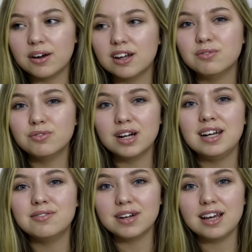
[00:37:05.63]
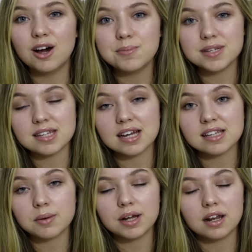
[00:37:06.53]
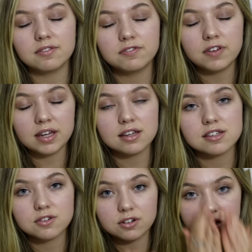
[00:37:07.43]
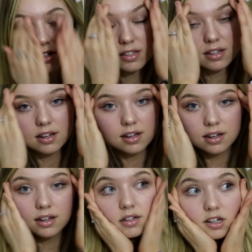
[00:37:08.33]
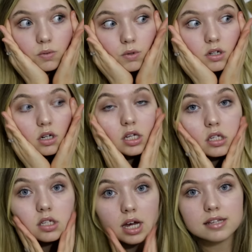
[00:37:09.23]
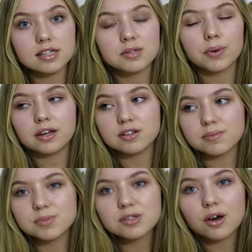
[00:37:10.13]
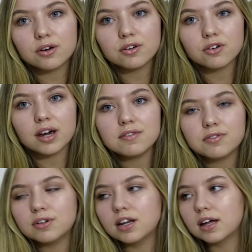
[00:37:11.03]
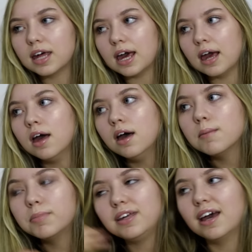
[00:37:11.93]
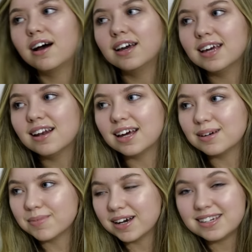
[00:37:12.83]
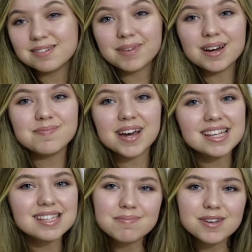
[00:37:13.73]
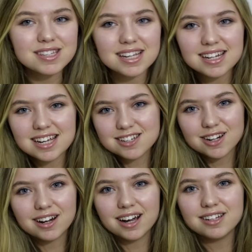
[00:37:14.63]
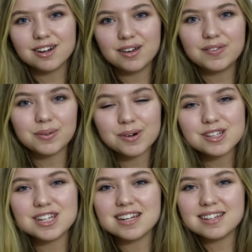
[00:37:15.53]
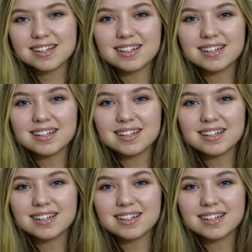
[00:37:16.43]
and I really, really hope it stays that way. Like, fingers crossed, touch wood, it stays this way, because I'm so grateful and lucky. But yeah, I get like my amazing music teacher, I know if you're watching,